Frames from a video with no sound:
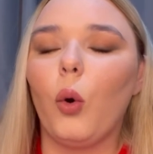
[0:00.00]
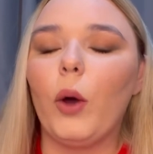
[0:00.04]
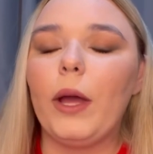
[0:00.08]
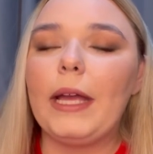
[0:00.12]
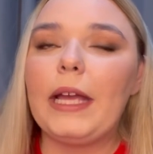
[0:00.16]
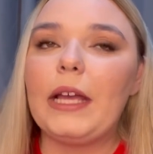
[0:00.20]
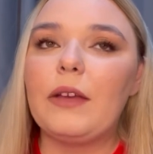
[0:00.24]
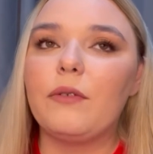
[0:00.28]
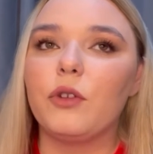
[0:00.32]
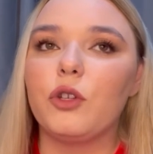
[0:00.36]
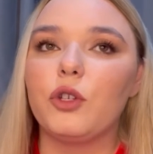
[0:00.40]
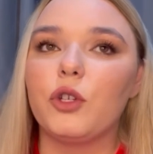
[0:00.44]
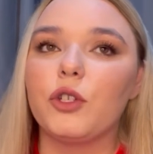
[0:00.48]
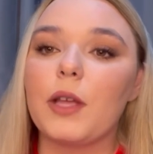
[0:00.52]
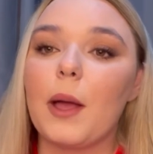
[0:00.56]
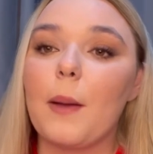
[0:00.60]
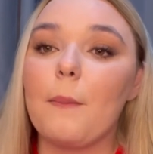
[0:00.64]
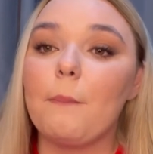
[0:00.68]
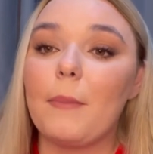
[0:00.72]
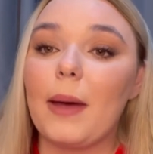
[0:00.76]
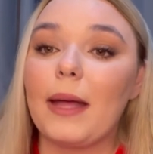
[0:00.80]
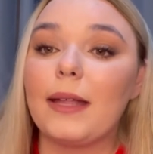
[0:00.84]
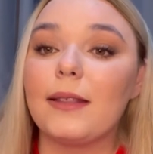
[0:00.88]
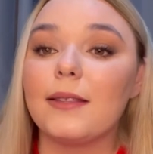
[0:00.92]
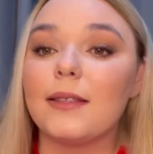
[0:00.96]
even just a
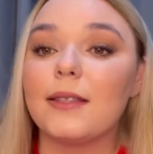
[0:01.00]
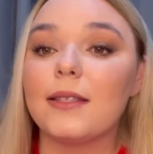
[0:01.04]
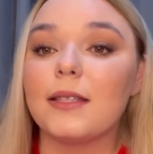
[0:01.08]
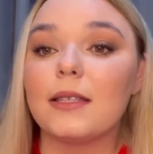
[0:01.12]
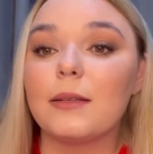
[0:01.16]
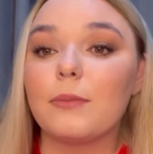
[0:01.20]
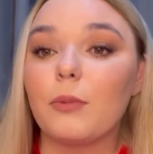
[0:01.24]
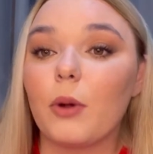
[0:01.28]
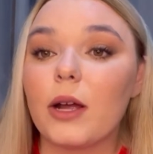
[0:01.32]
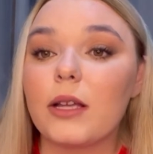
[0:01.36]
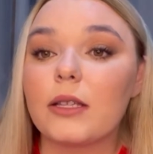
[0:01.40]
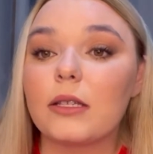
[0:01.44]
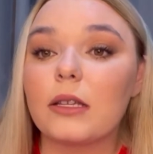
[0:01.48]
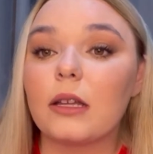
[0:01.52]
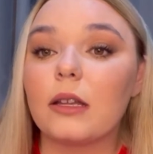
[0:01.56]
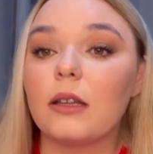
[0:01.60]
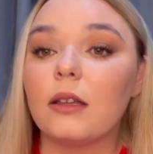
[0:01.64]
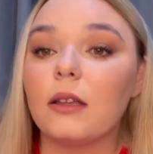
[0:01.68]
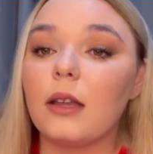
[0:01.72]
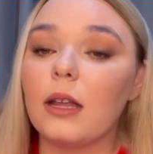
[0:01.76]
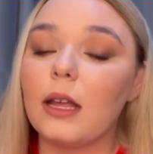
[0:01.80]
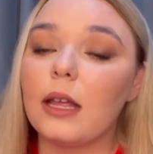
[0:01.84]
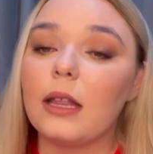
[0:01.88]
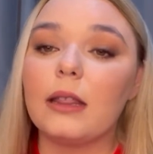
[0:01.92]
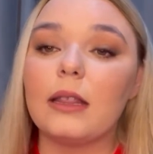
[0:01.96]
men's
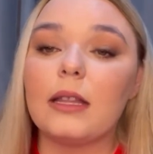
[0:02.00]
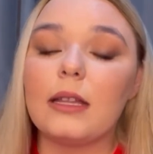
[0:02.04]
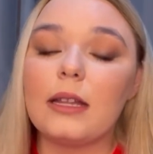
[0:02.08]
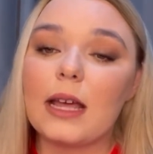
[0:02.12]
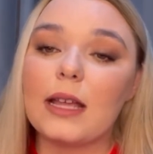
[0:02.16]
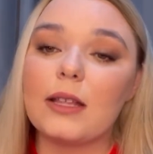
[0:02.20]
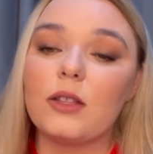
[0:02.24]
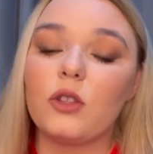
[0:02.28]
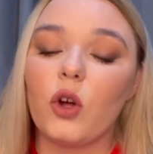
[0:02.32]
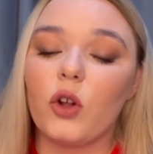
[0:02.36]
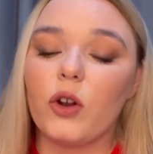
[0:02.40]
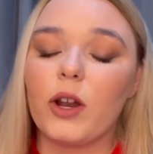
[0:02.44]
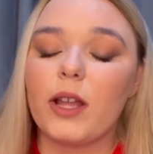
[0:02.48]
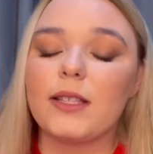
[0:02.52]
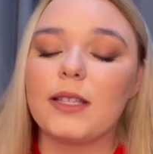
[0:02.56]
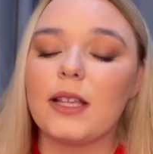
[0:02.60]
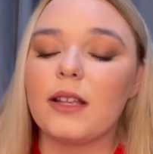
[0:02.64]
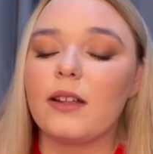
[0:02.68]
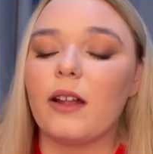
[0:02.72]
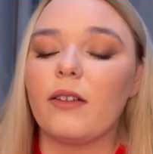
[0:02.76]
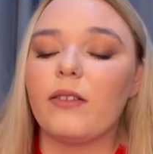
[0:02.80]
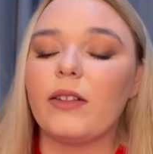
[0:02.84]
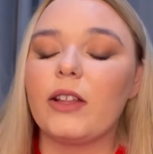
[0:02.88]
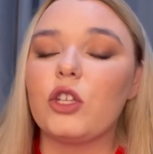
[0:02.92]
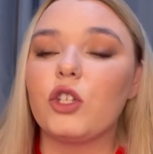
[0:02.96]
present, in that not
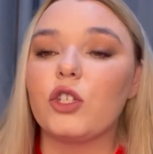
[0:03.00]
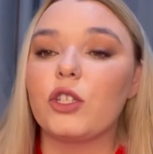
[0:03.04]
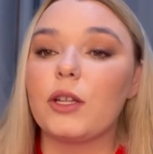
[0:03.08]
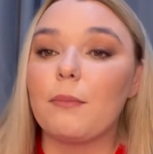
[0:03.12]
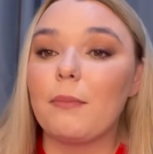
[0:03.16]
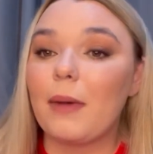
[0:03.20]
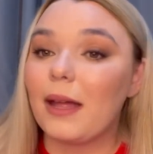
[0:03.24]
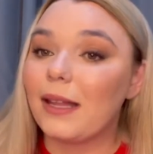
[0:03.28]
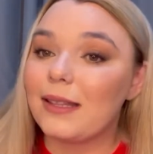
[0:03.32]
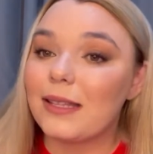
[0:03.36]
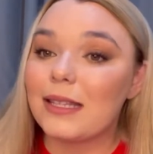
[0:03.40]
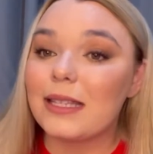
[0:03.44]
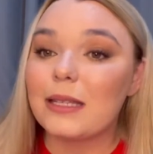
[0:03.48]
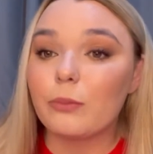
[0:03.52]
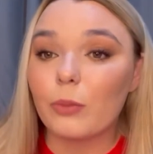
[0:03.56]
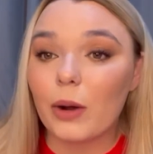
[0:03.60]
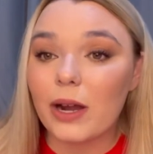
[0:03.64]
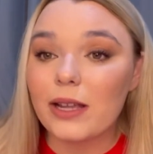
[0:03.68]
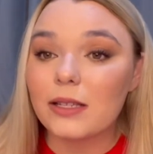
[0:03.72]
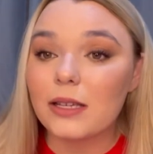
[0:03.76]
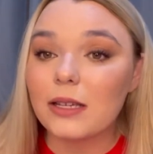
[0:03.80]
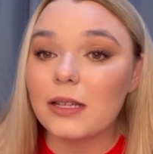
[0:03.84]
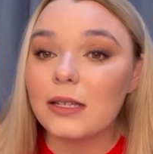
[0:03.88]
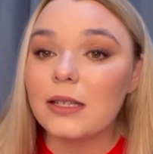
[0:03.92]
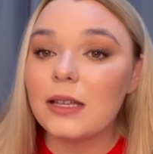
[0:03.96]
necessarily just a men's
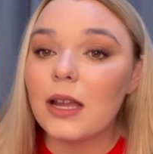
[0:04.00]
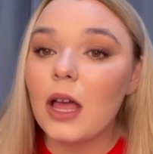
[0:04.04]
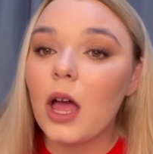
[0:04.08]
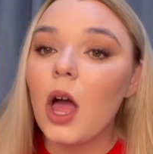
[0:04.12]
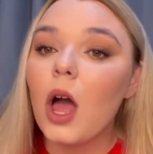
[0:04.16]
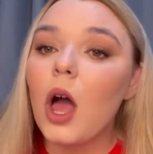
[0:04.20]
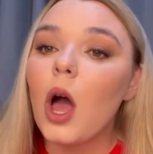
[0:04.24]
present,